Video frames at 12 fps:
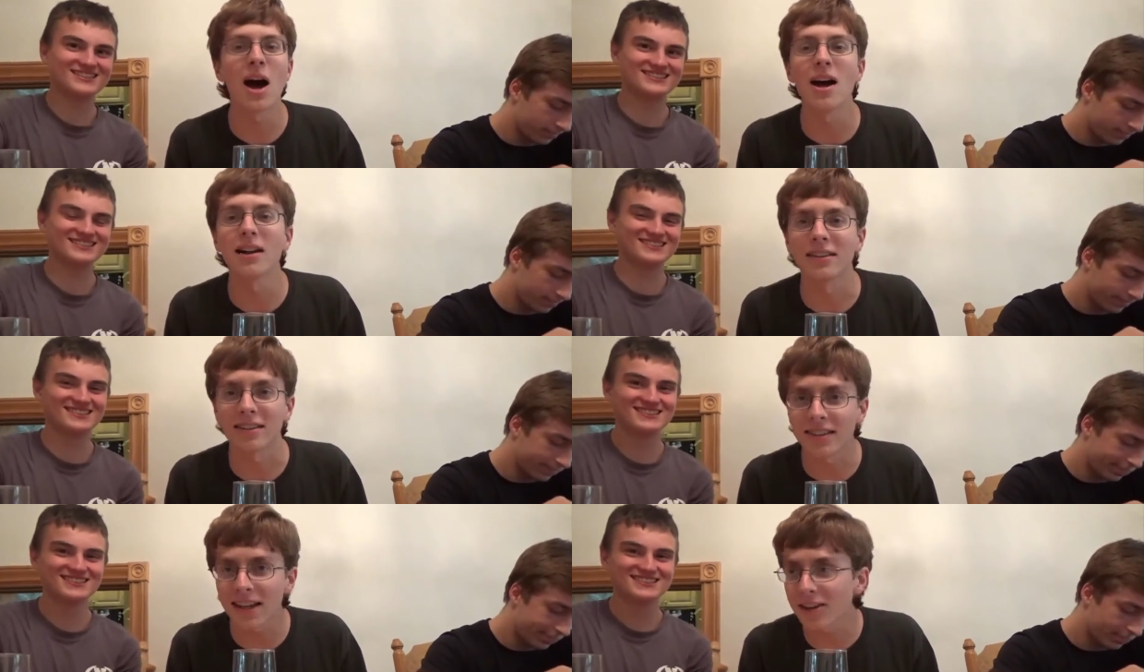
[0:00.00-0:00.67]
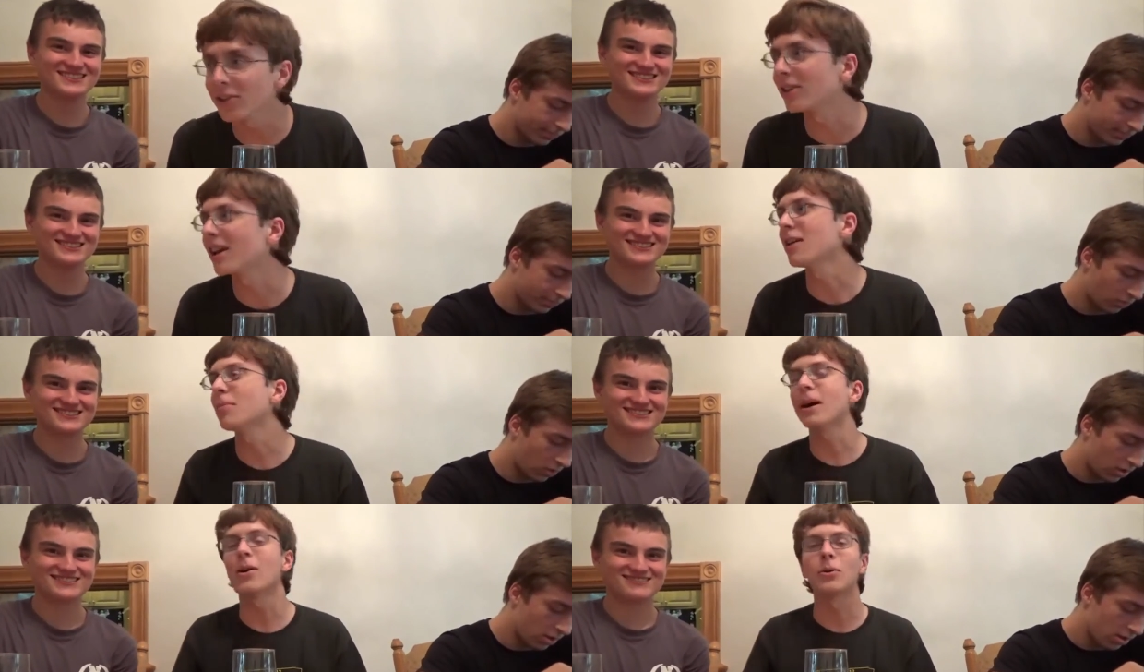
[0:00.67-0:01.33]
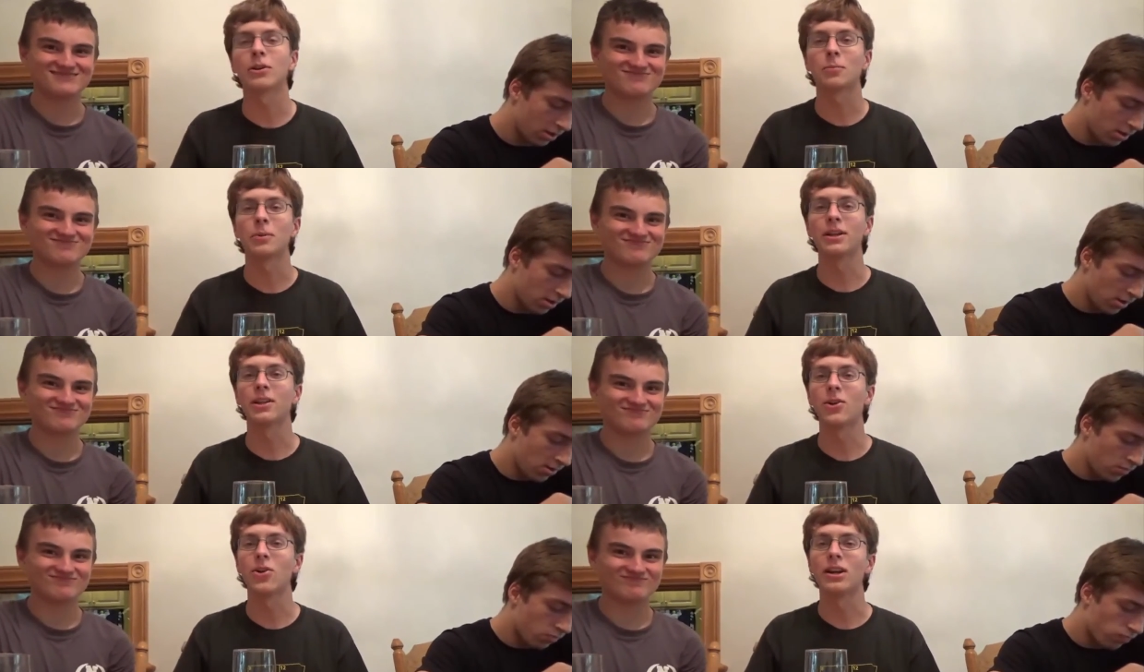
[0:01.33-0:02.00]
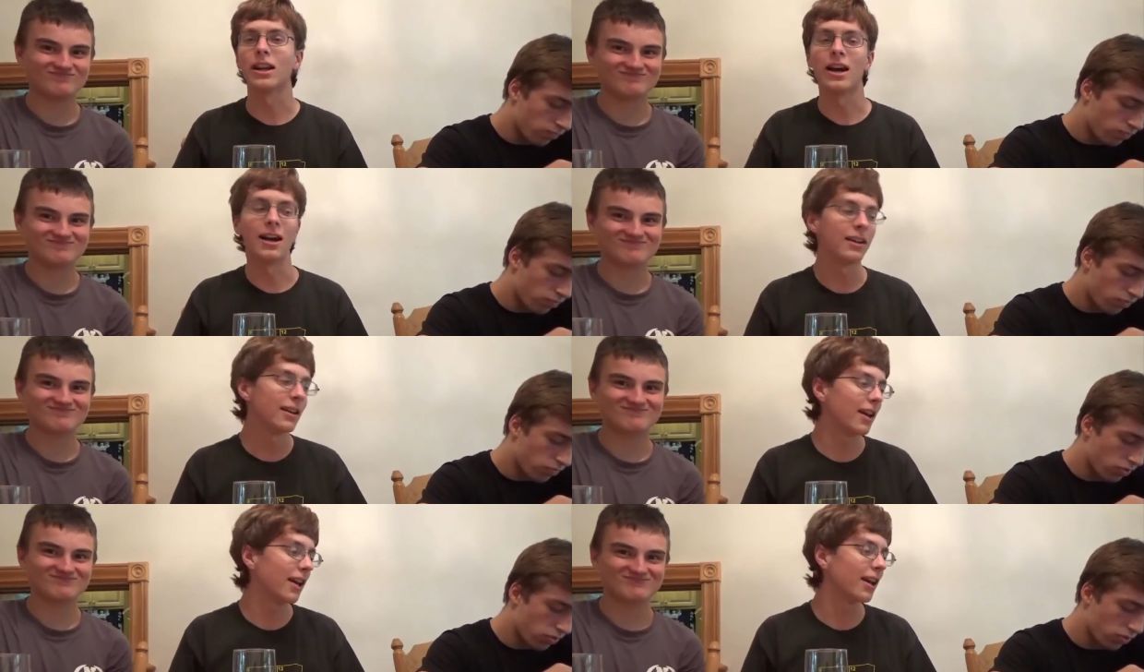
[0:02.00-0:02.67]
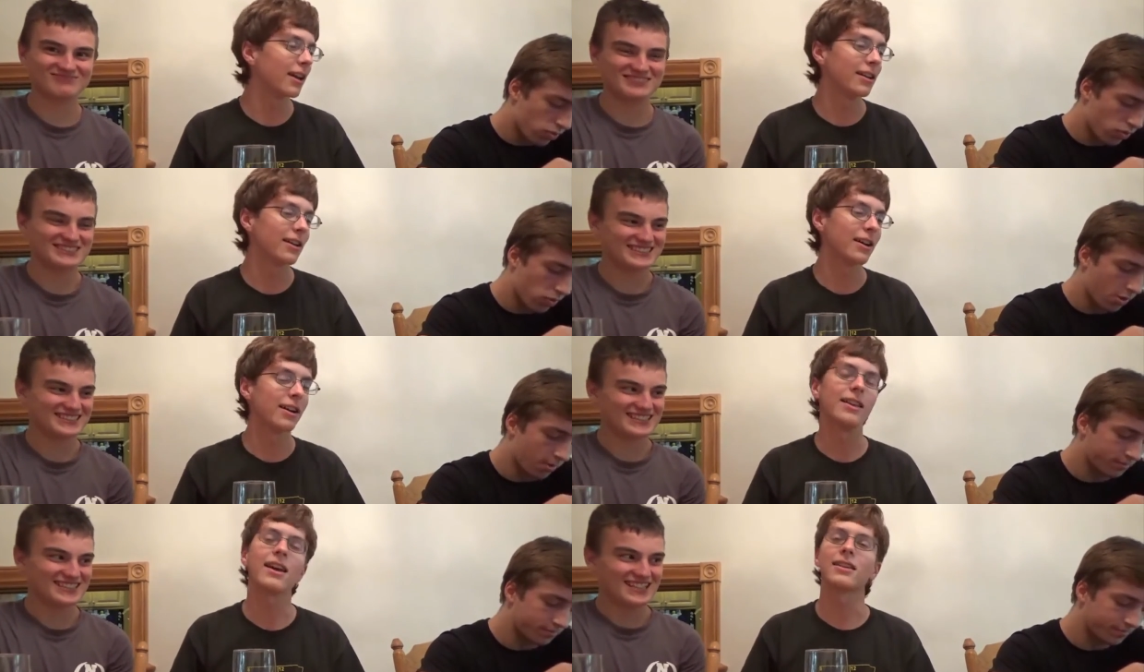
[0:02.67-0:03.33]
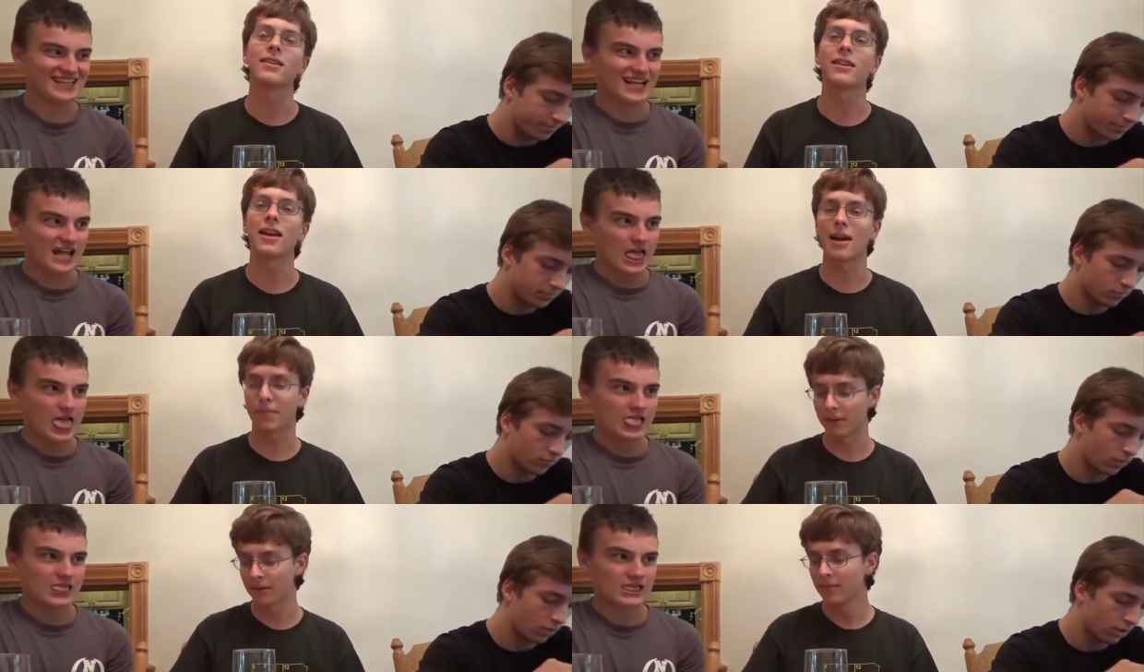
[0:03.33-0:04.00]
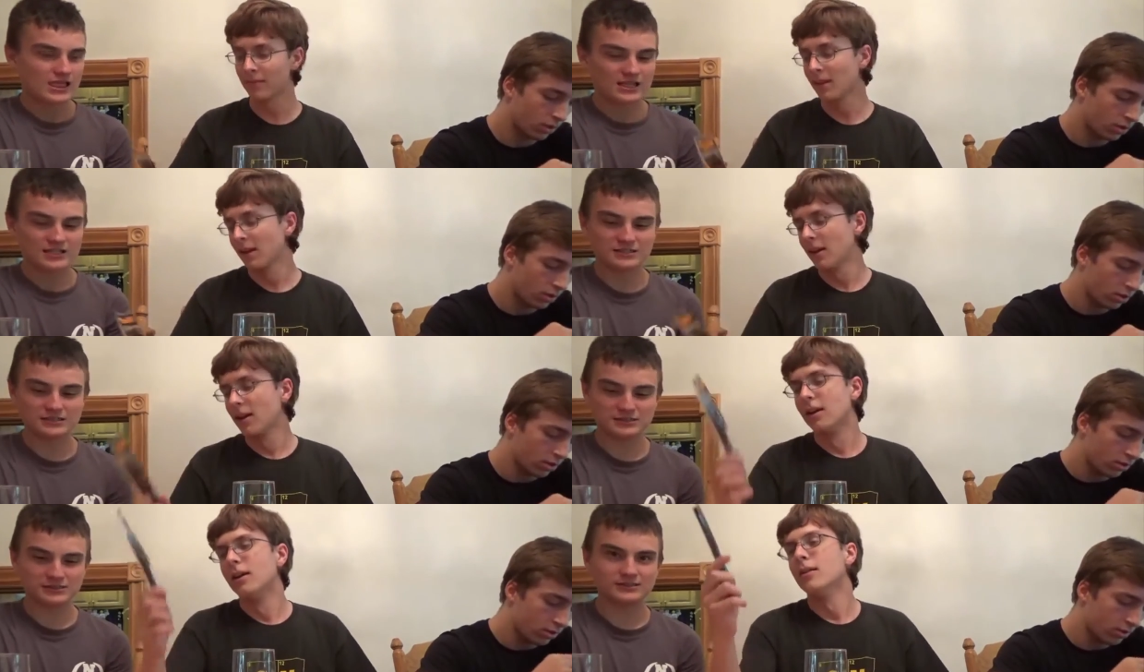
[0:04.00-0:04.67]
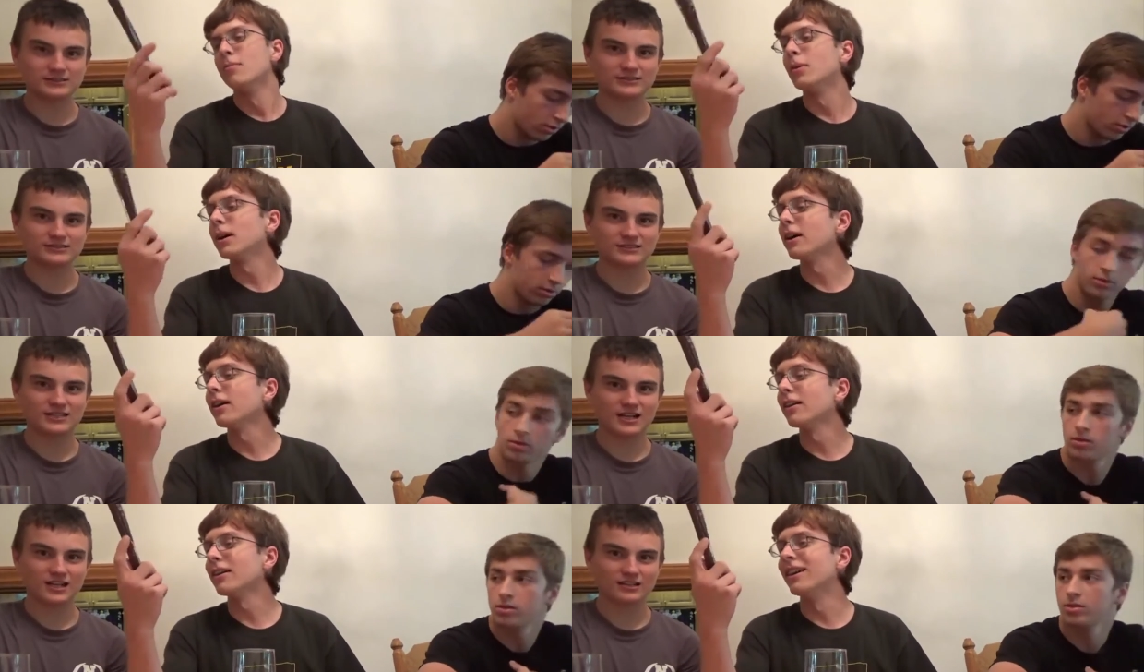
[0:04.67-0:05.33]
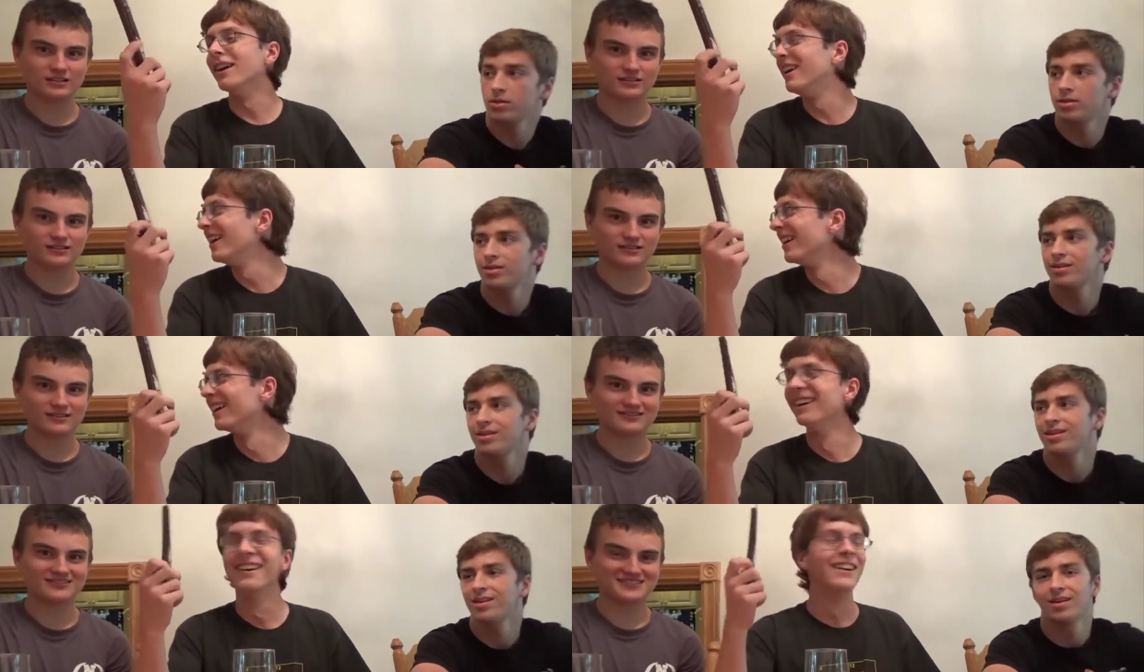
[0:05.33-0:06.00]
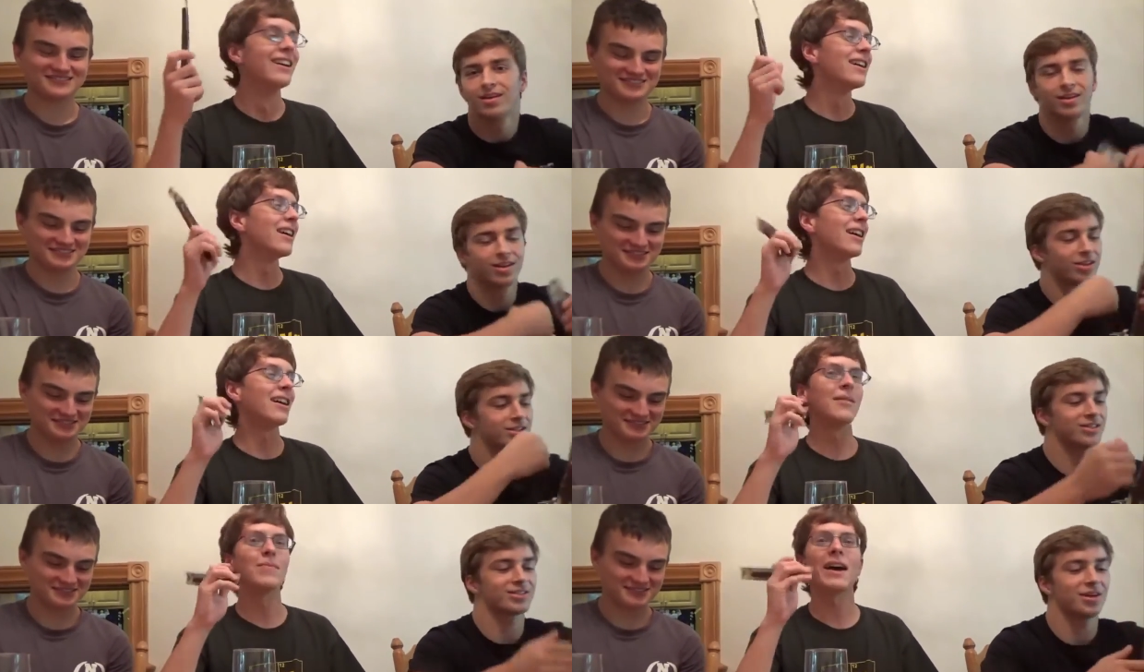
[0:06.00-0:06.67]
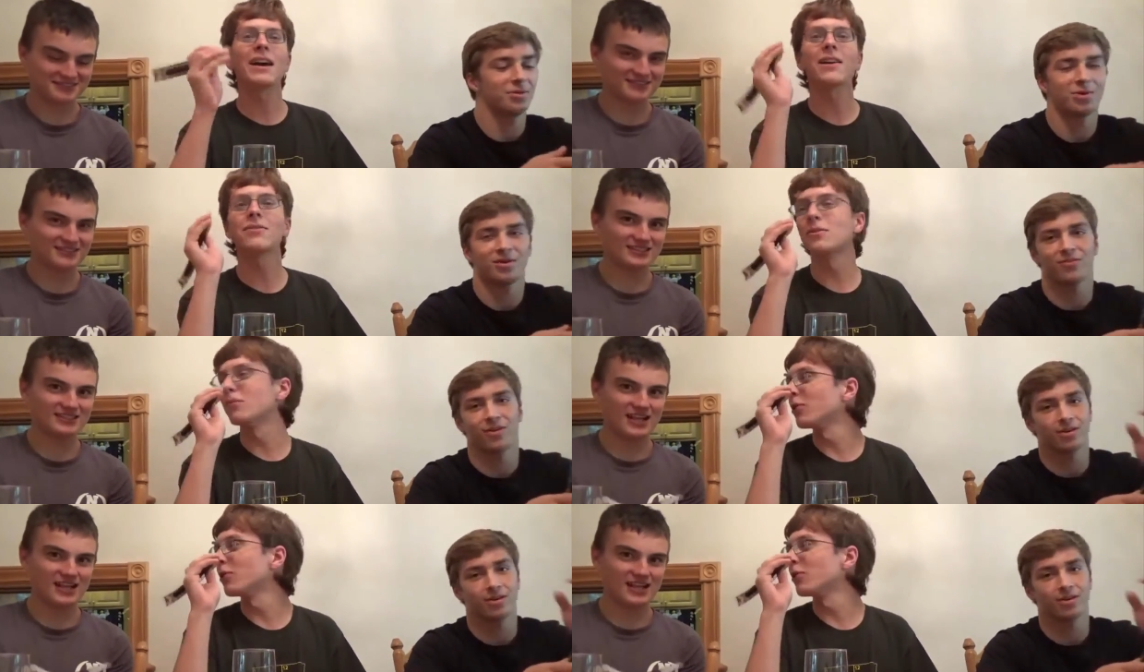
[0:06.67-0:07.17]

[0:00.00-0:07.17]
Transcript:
Speaker 1: on Saturday about what's been going on, and uh, that didn't happen. But uh, I have some fun.